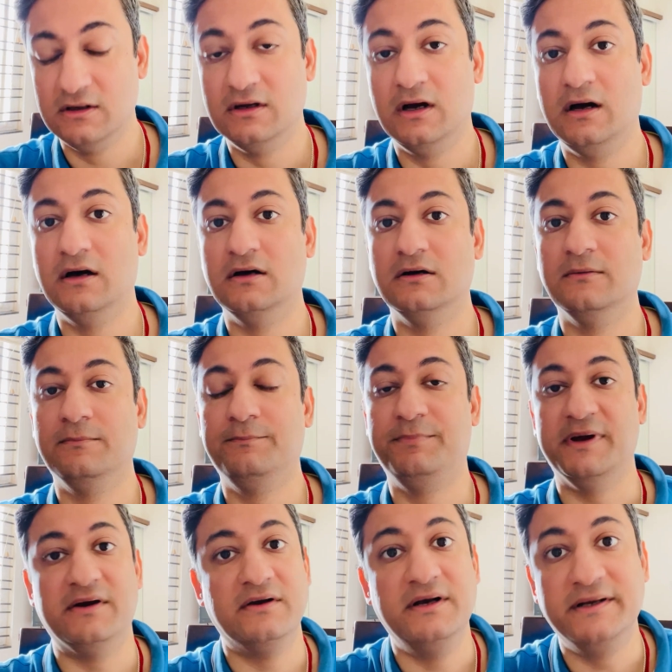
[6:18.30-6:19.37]

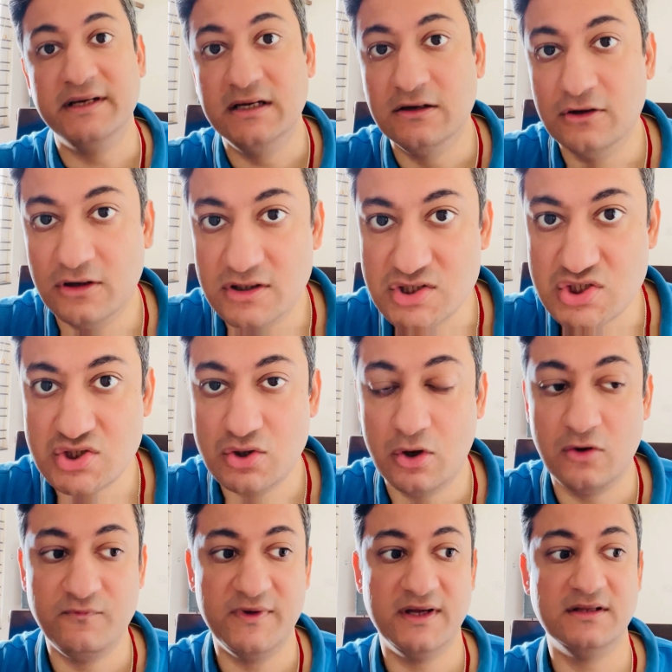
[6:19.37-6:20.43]
parent-in-laws
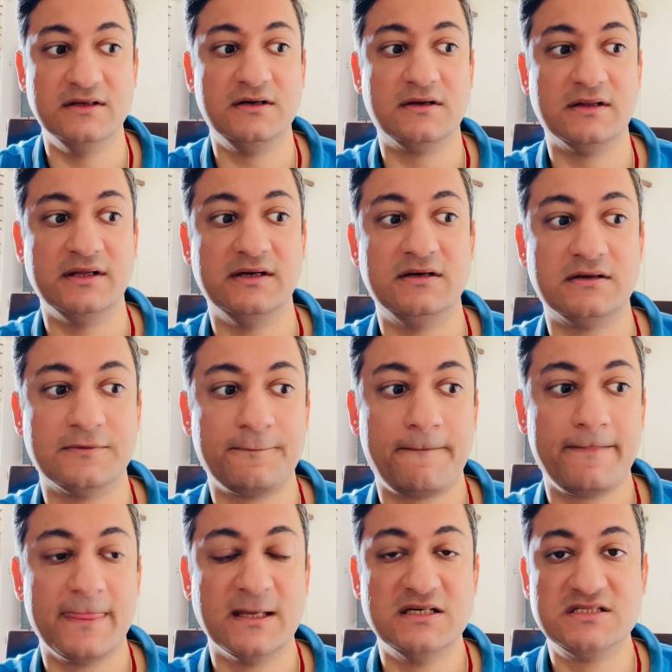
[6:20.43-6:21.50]
or whether they're
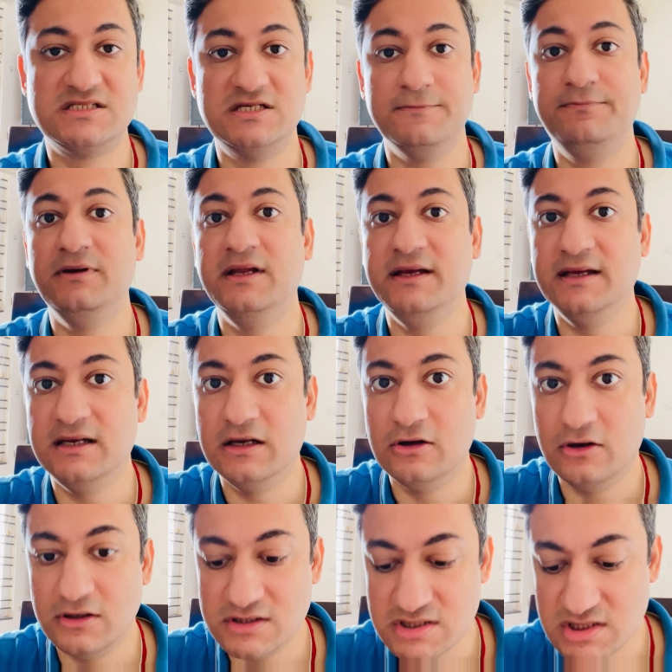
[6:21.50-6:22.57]

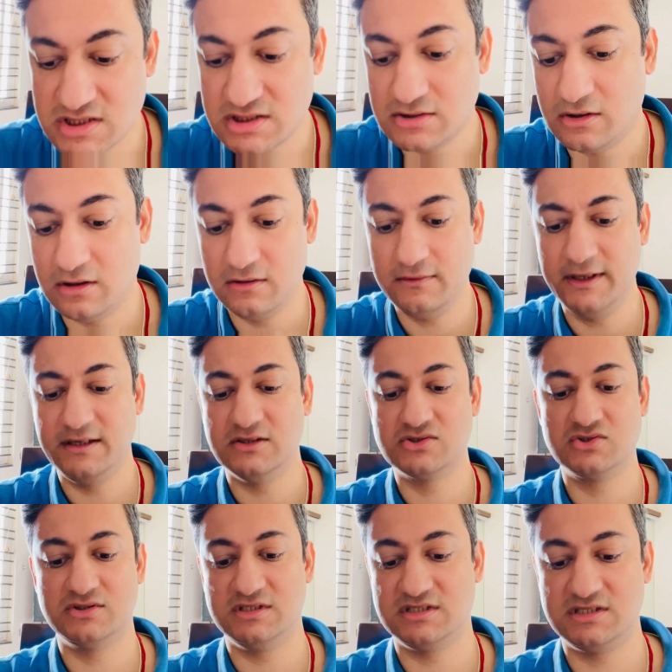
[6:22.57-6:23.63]
sibling-in-laws. All right,
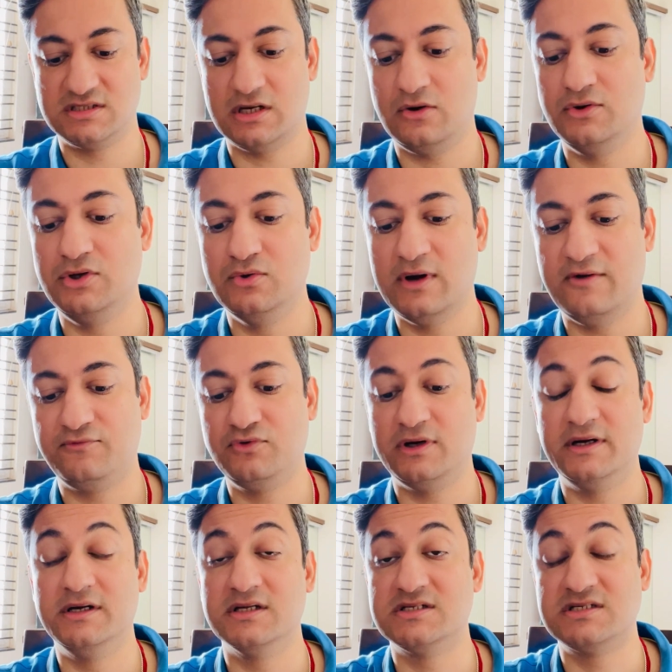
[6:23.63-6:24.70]
so this is how you have to
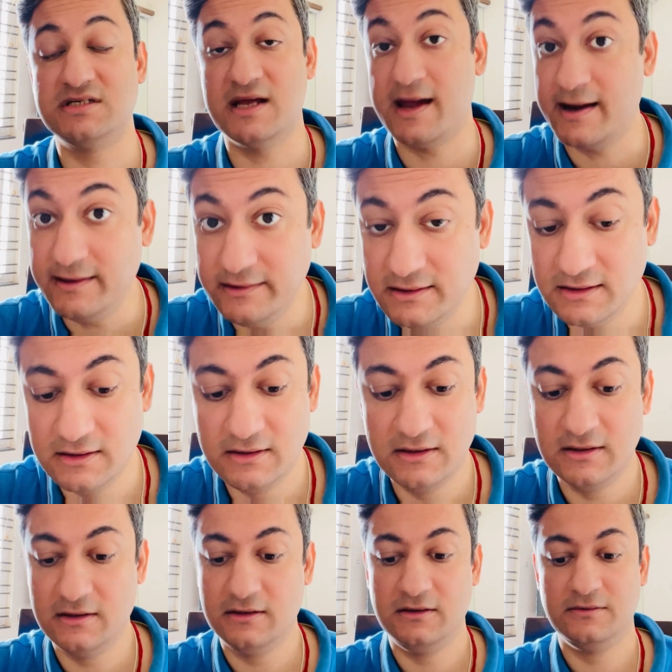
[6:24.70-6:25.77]
understand
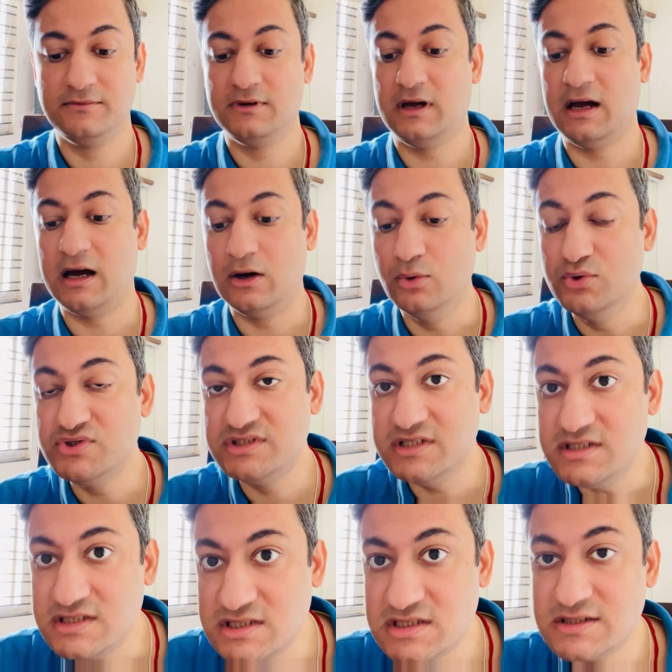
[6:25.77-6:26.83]

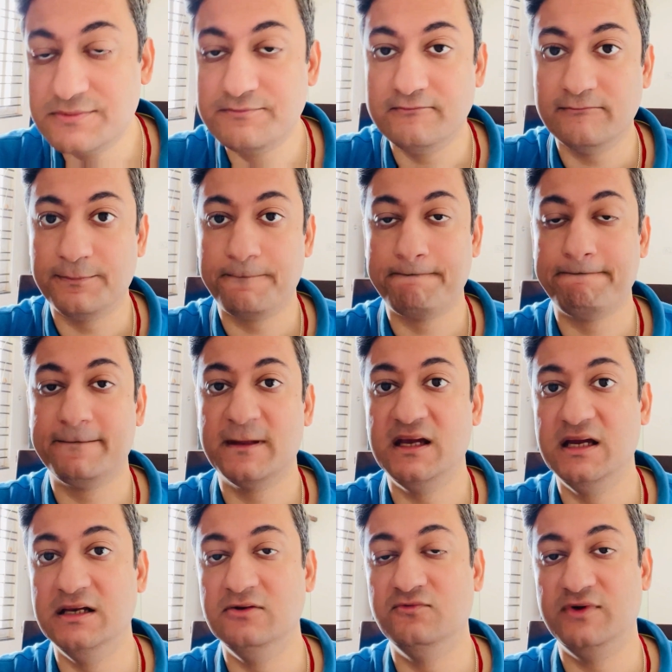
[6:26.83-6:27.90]
houses
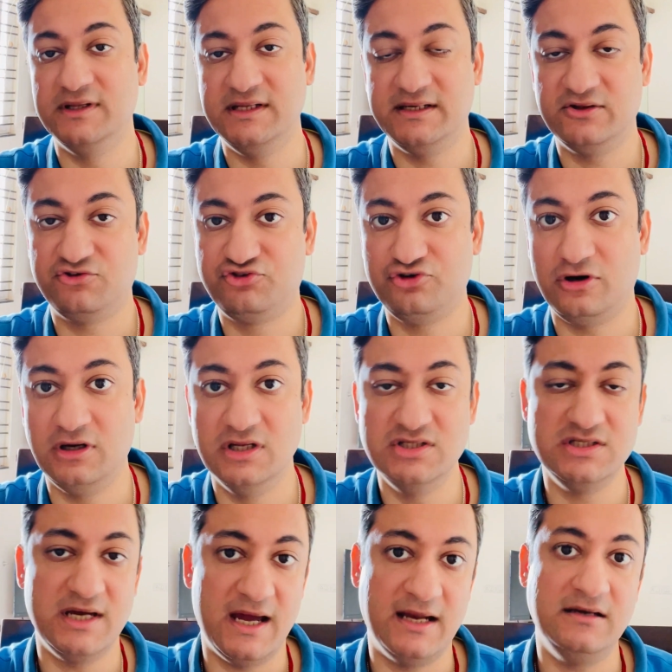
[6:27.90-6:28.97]
in Vedic
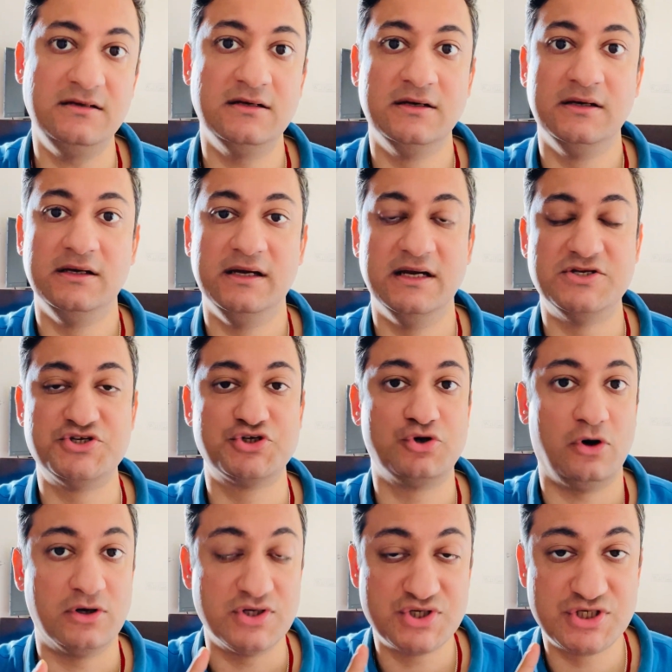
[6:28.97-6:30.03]
astrology and its
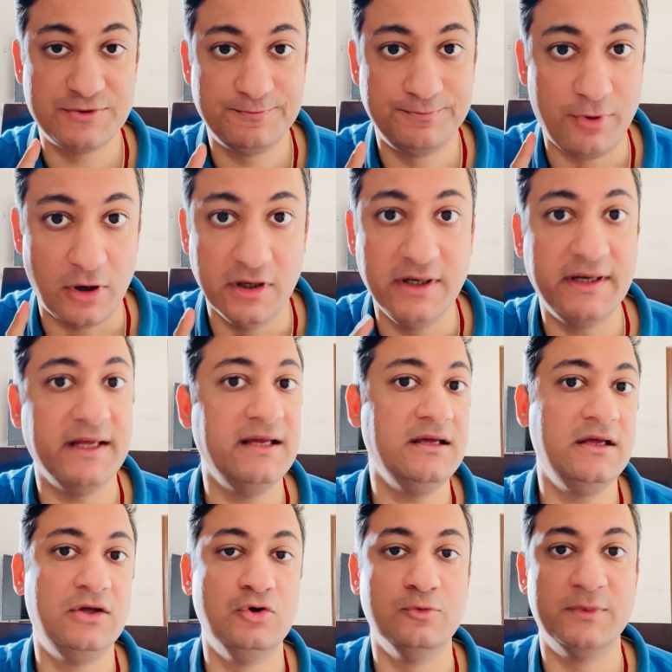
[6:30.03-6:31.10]

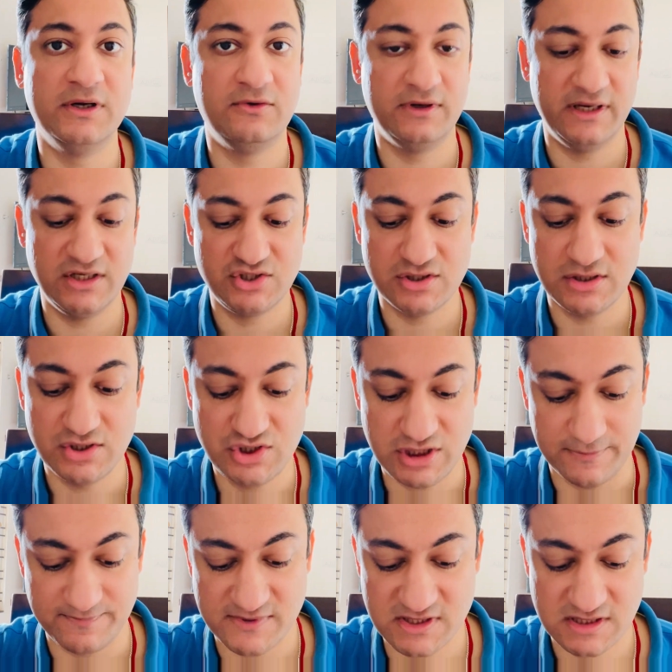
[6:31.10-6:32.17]
corresponding human
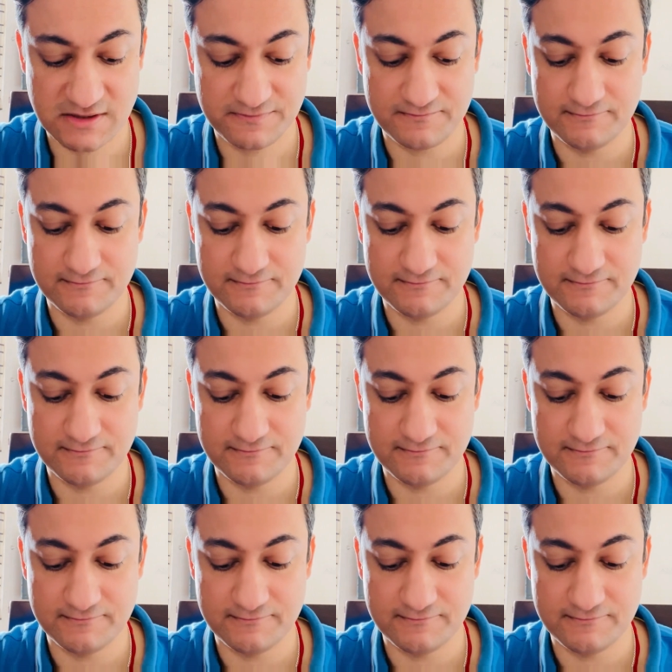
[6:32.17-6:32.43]
relationships.